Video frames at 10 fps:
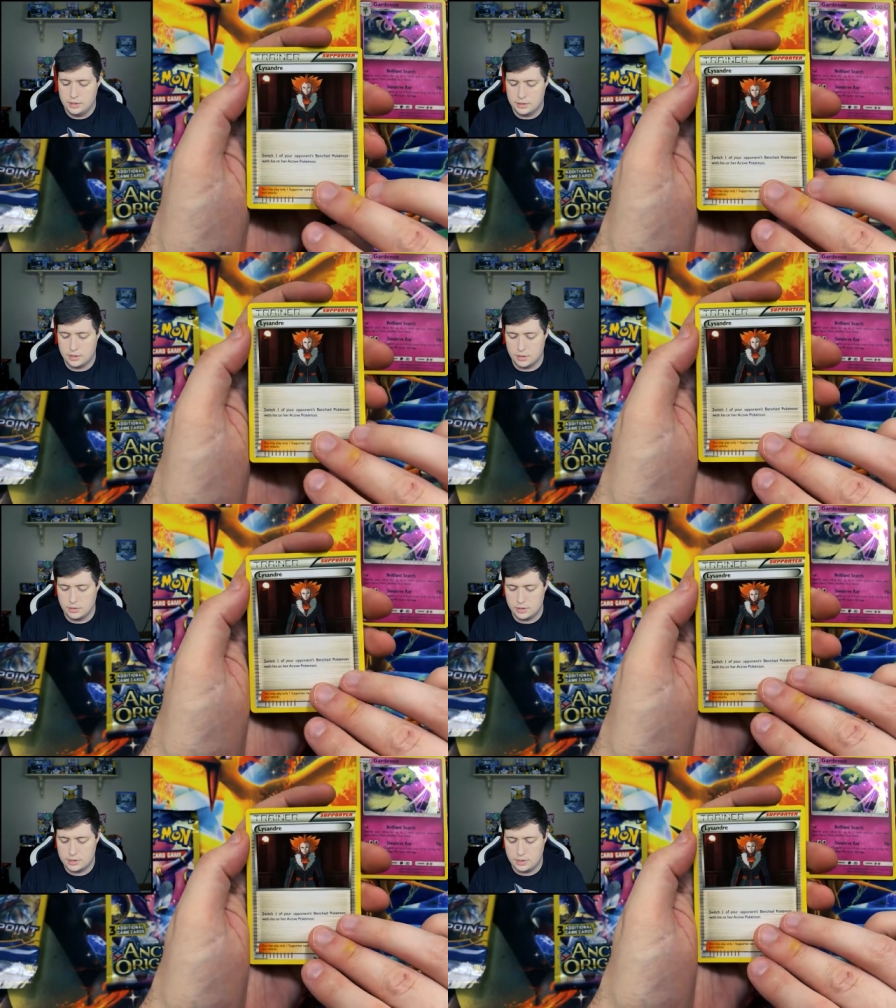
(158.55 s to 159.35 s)

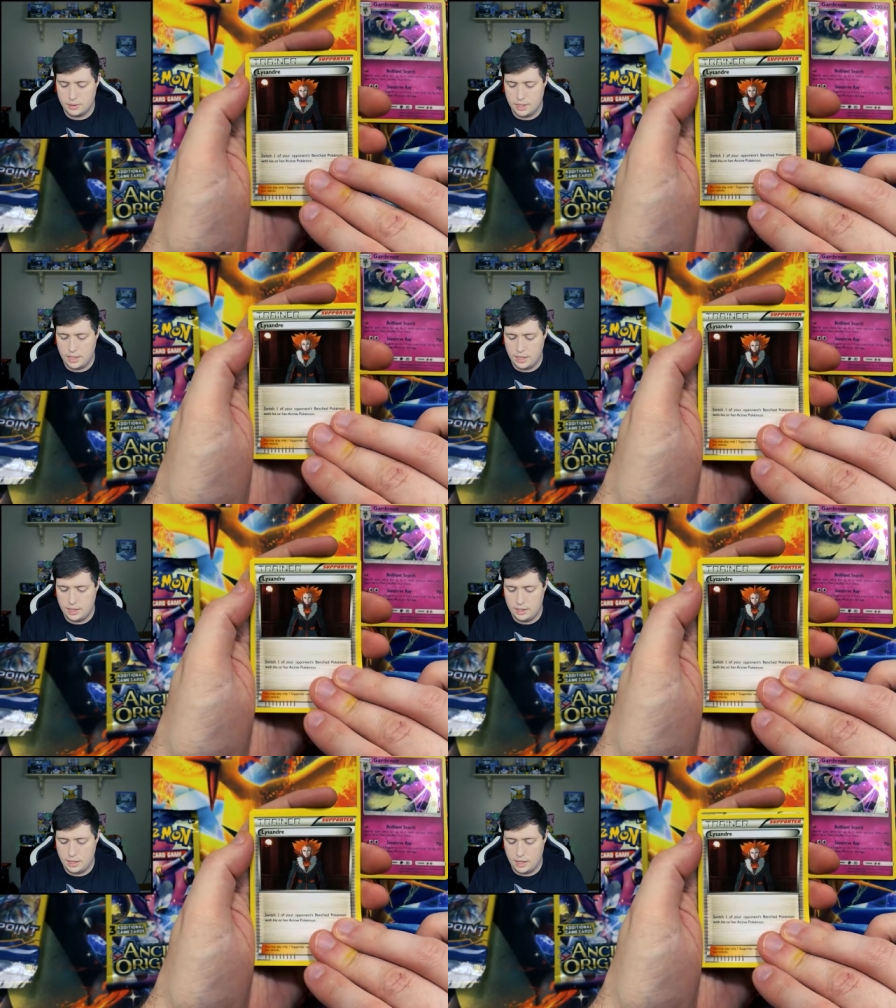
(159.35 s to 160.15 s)
So let's go
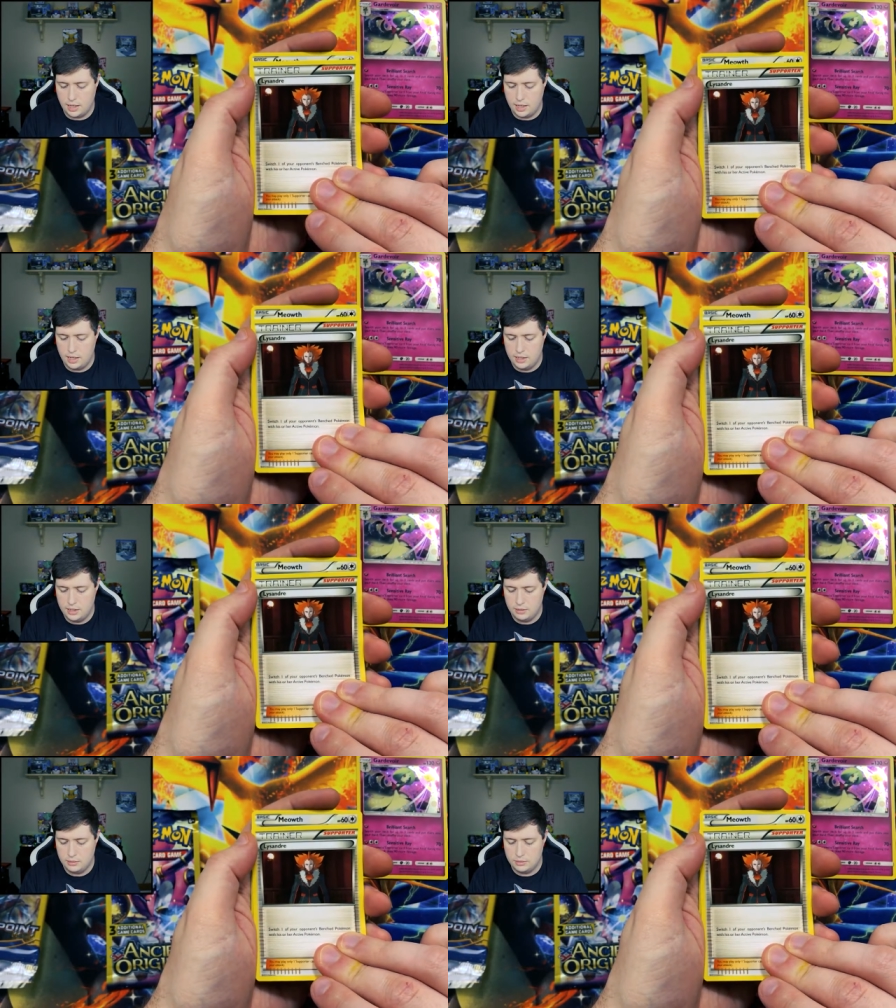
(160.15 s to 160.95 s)
ahead
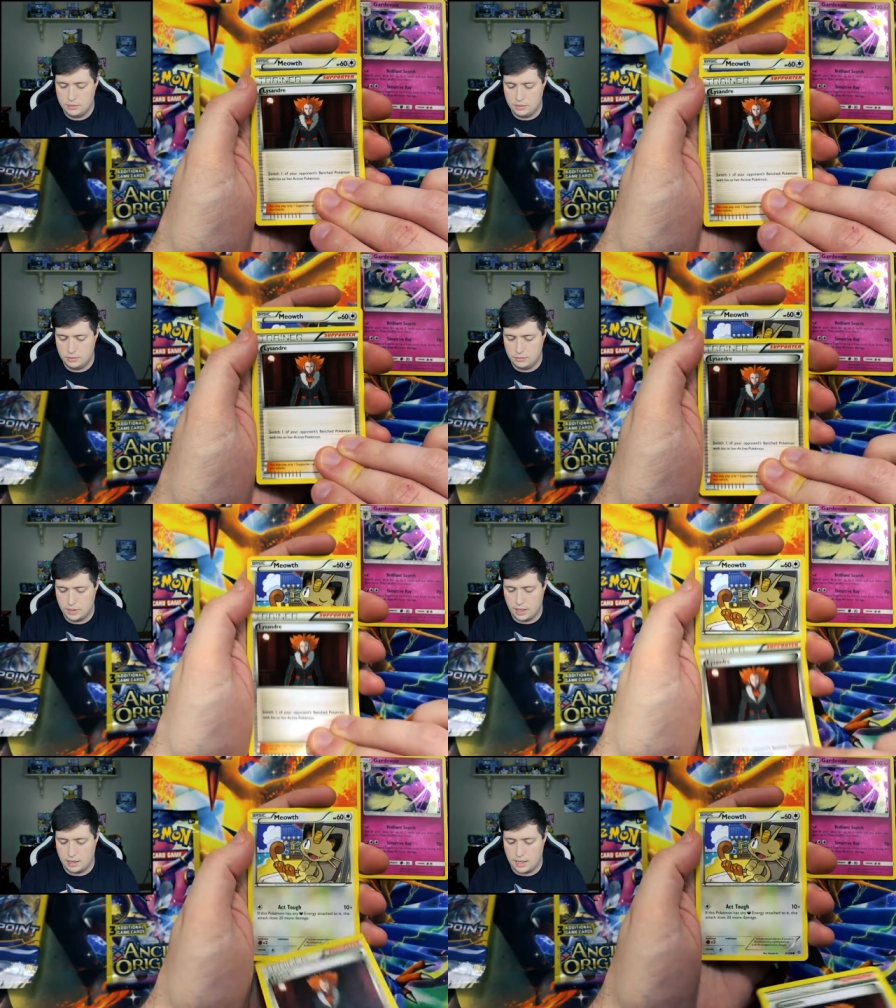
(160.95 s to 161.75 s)
and we
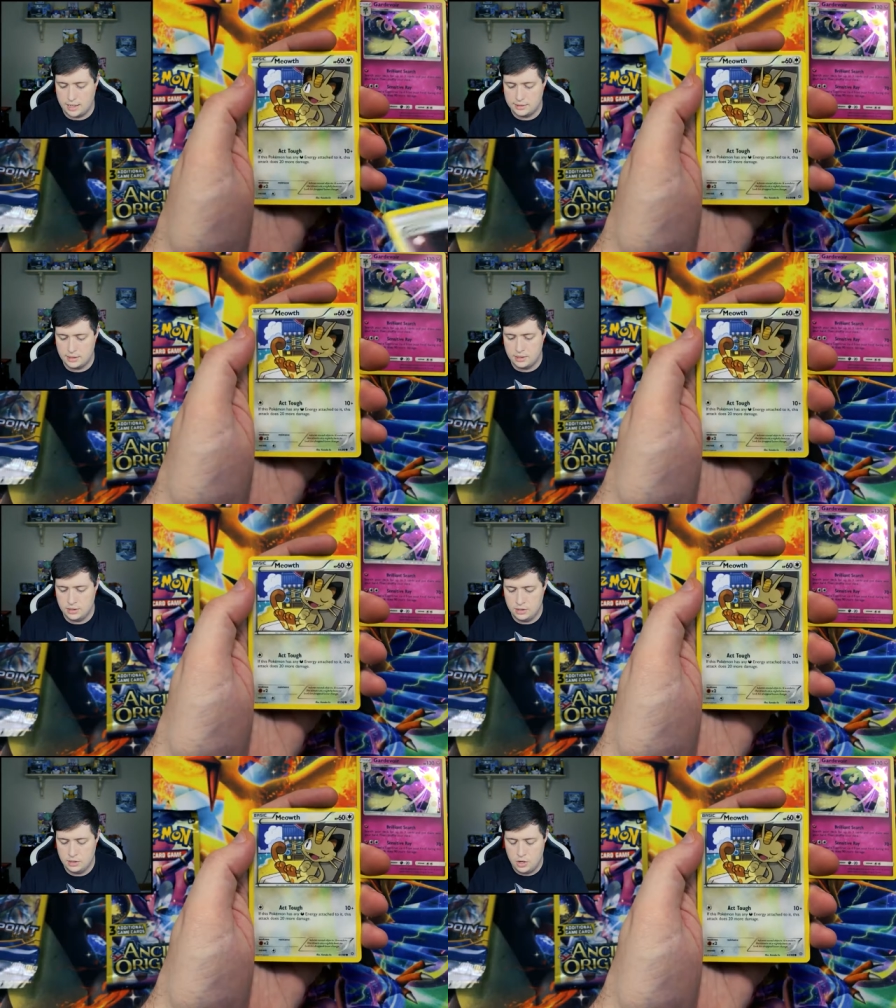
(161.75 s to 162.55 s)
got a
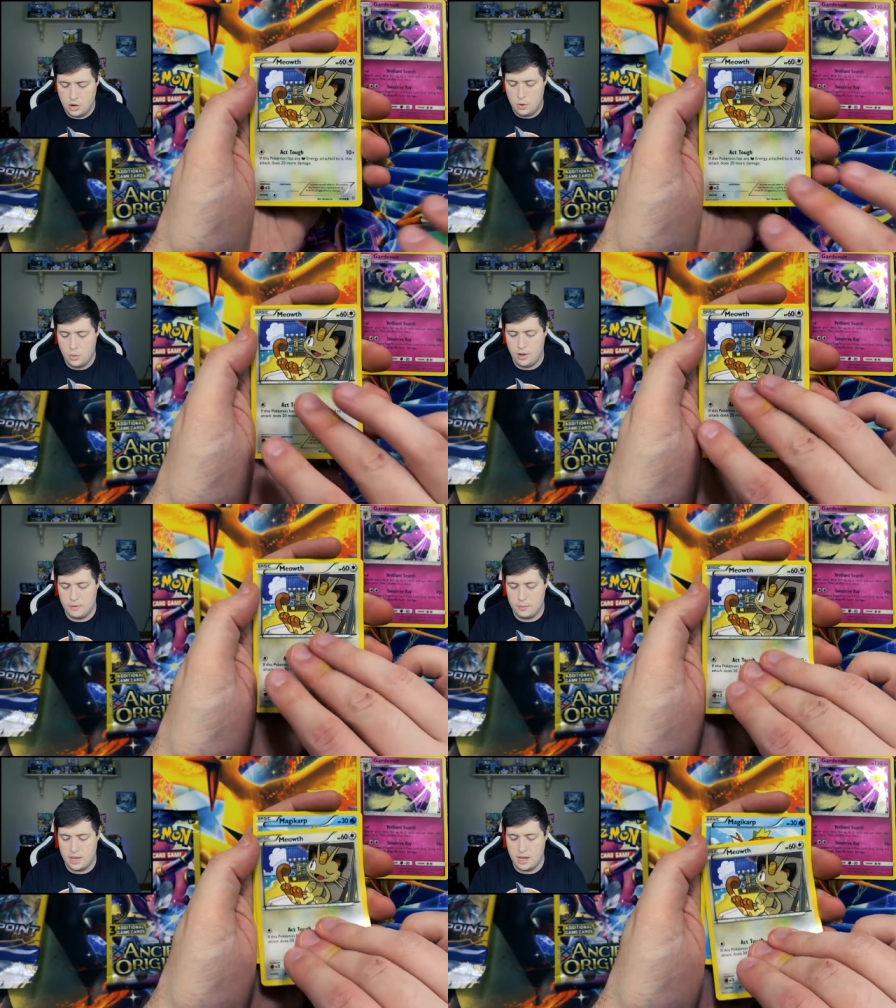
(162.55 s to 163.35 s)
Lysandre, we have
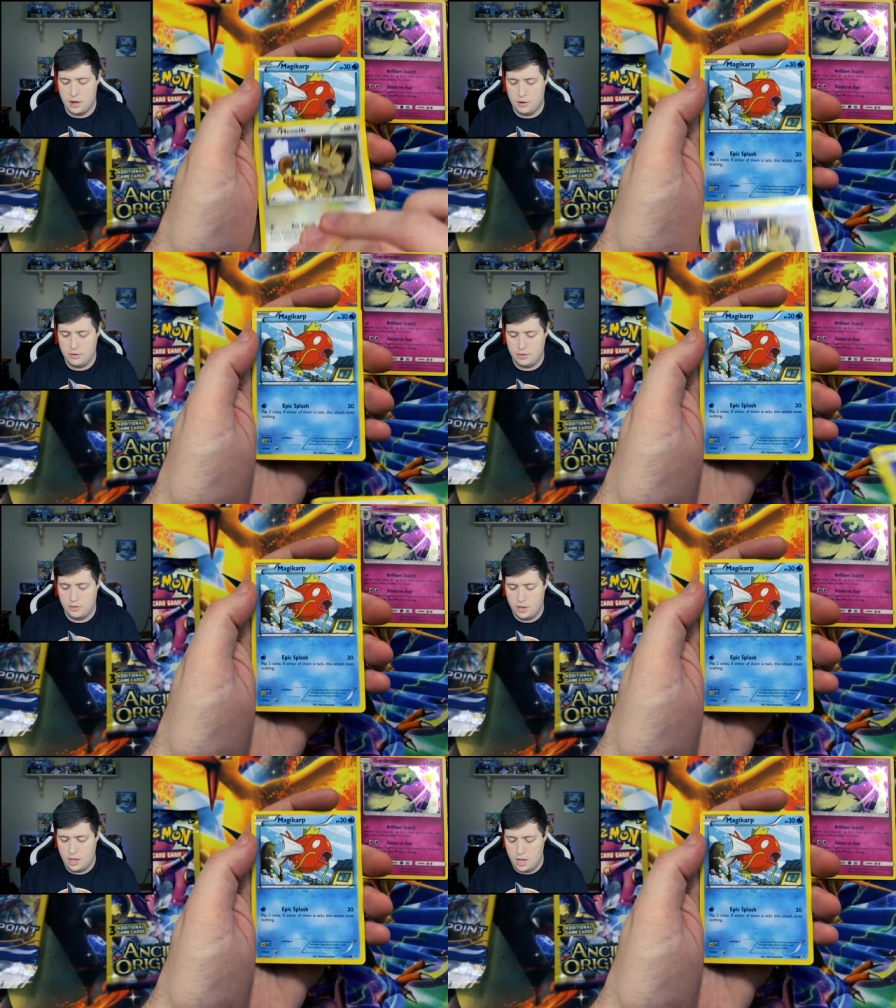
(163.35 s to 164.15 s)
a Meowth,
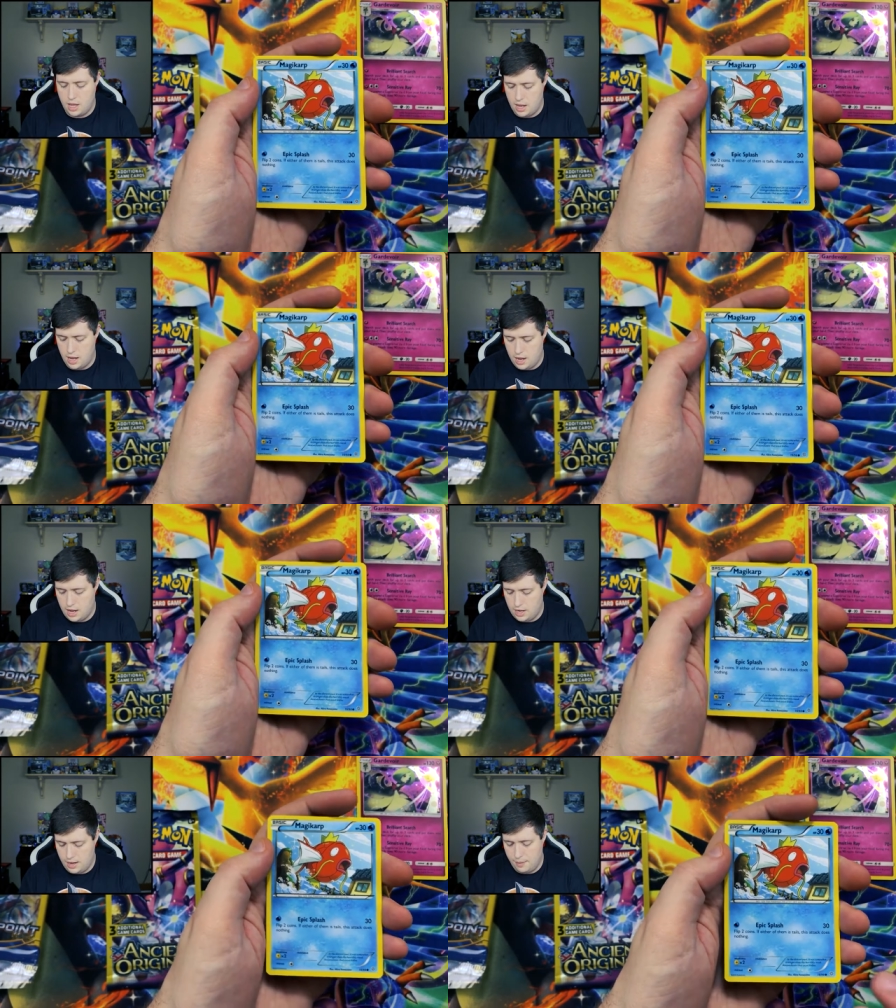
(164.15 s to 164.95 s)

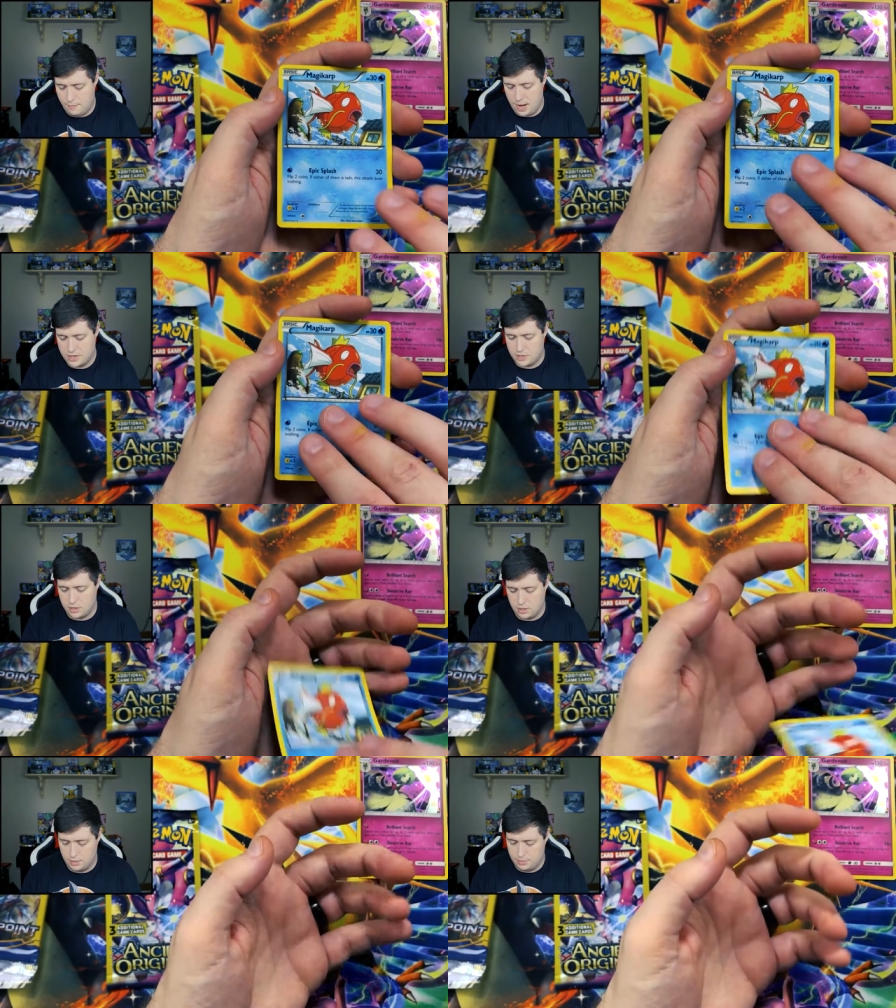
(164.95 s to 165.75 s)
and a
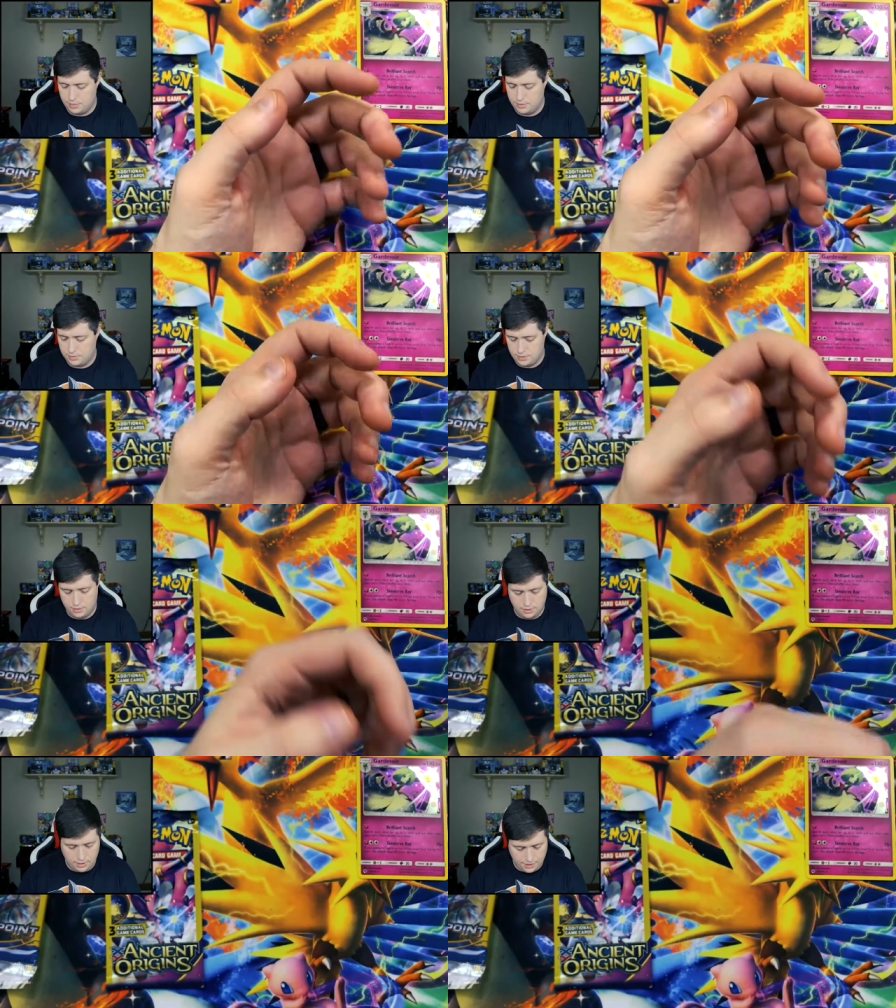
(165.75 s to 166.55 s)
Magikarp.
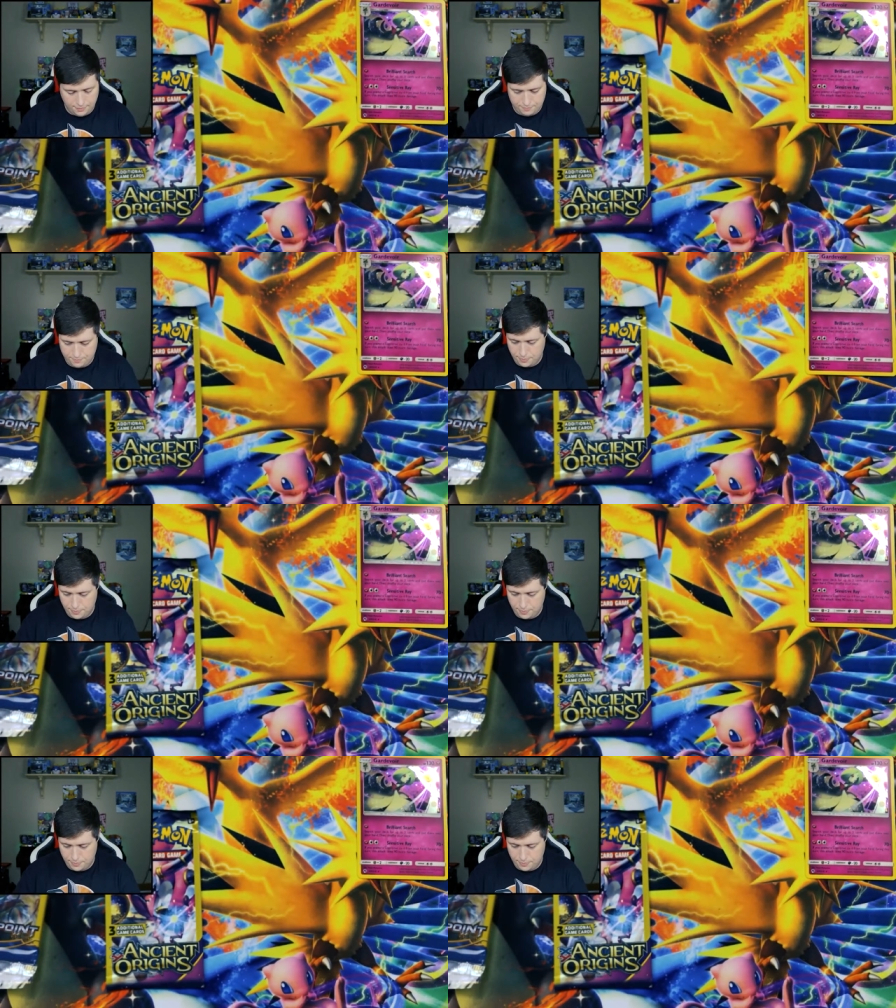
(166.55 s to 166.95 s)
All right.